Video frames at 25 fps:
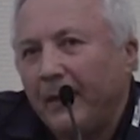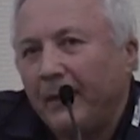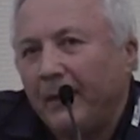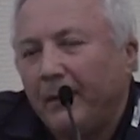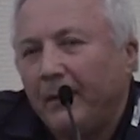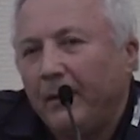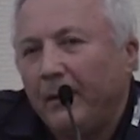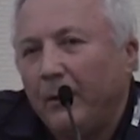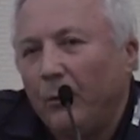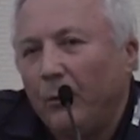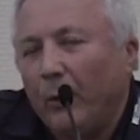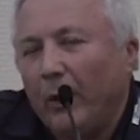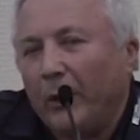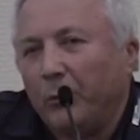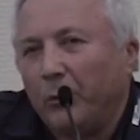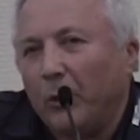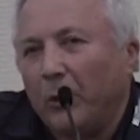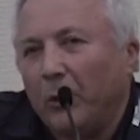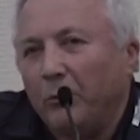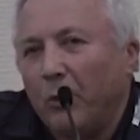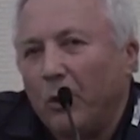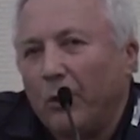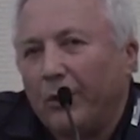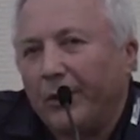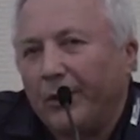When we
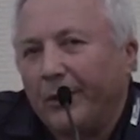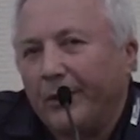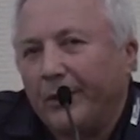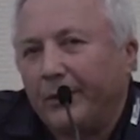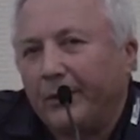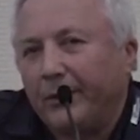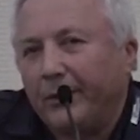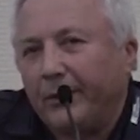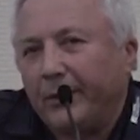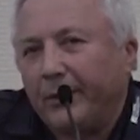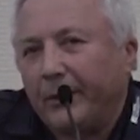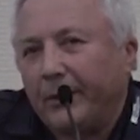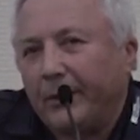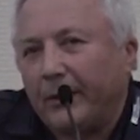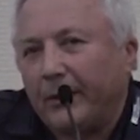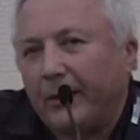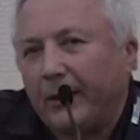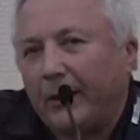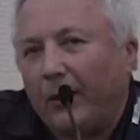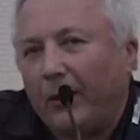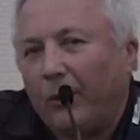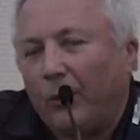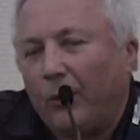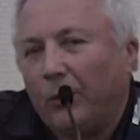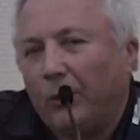looked at
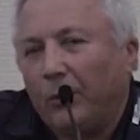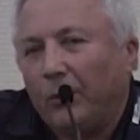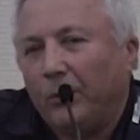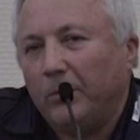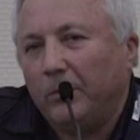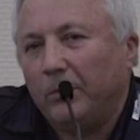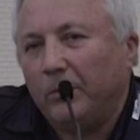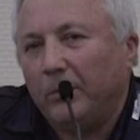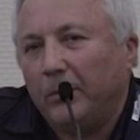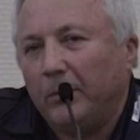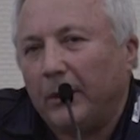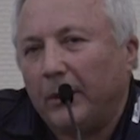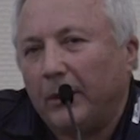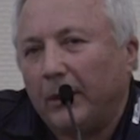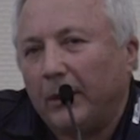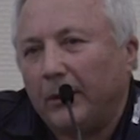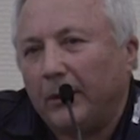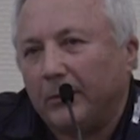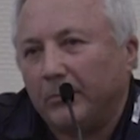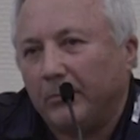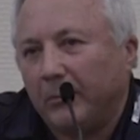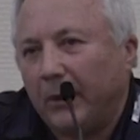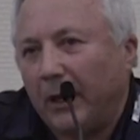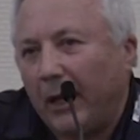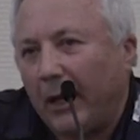how
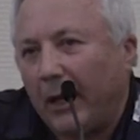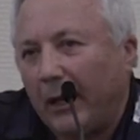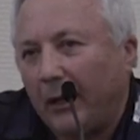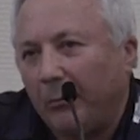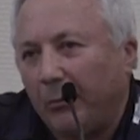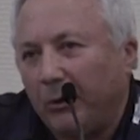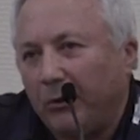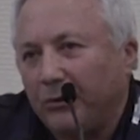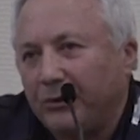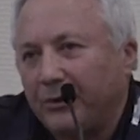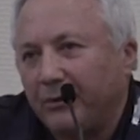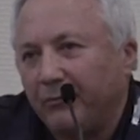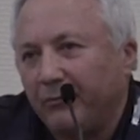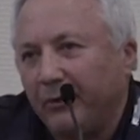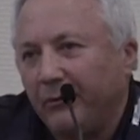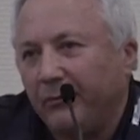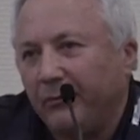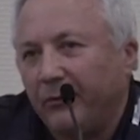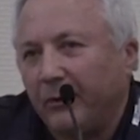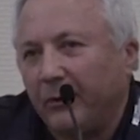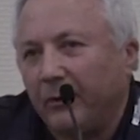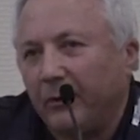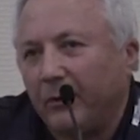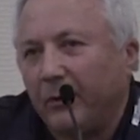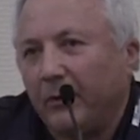animals of
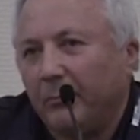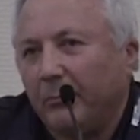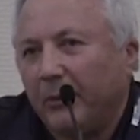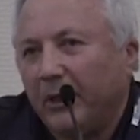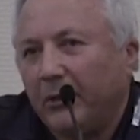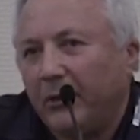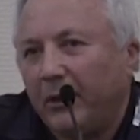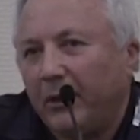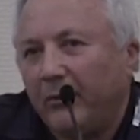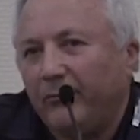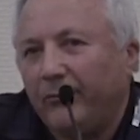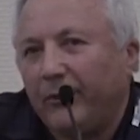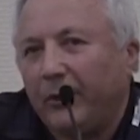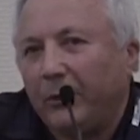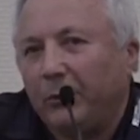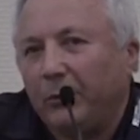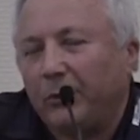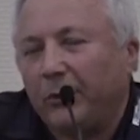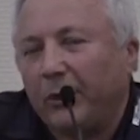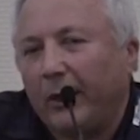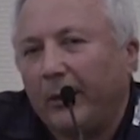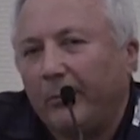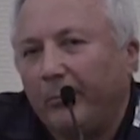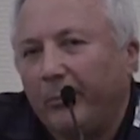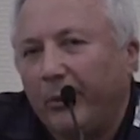different methane
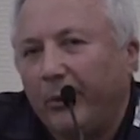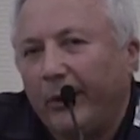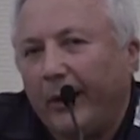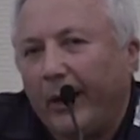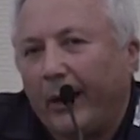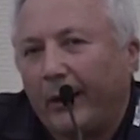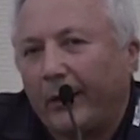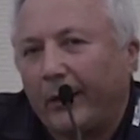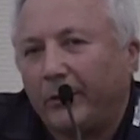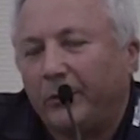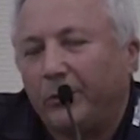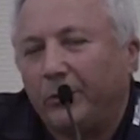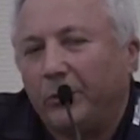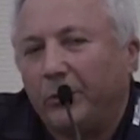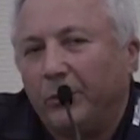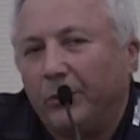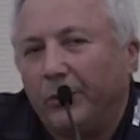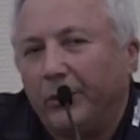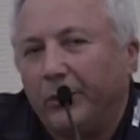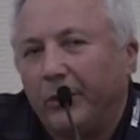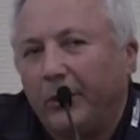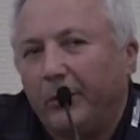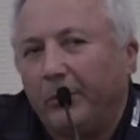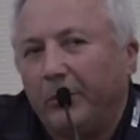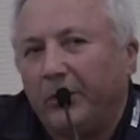phenotype react to
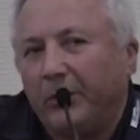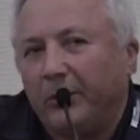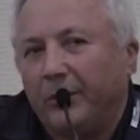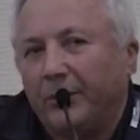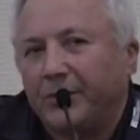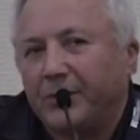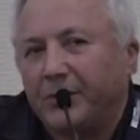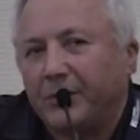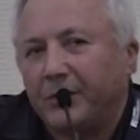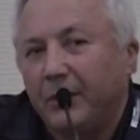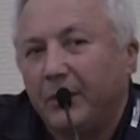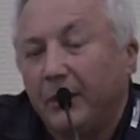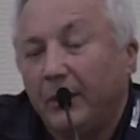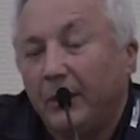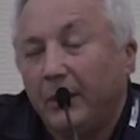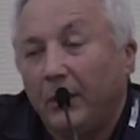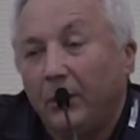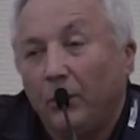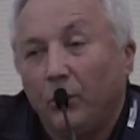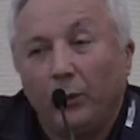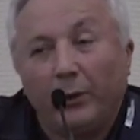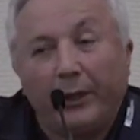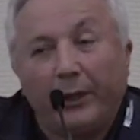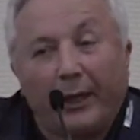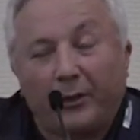inhibitors,
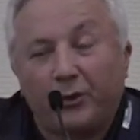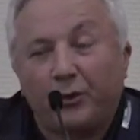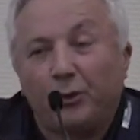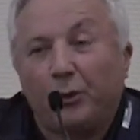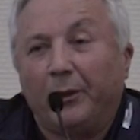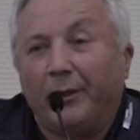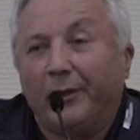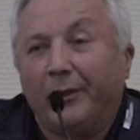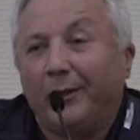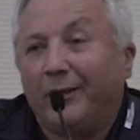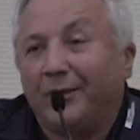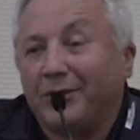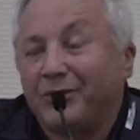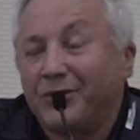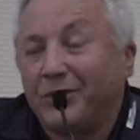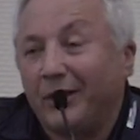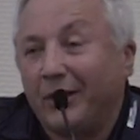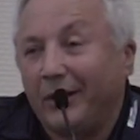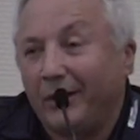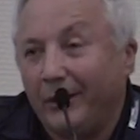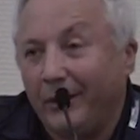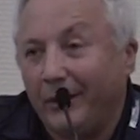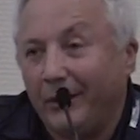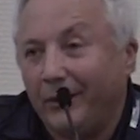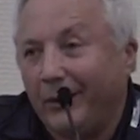we actually didn't see
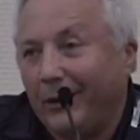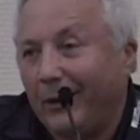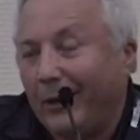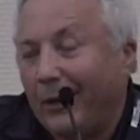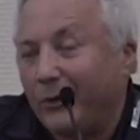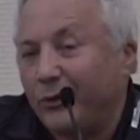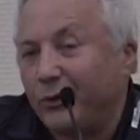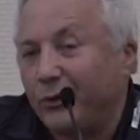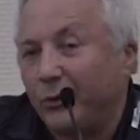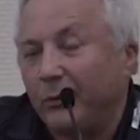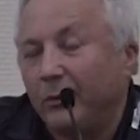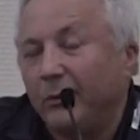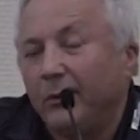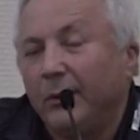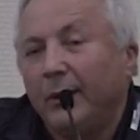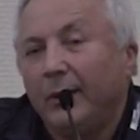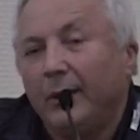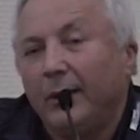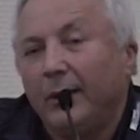any interaction,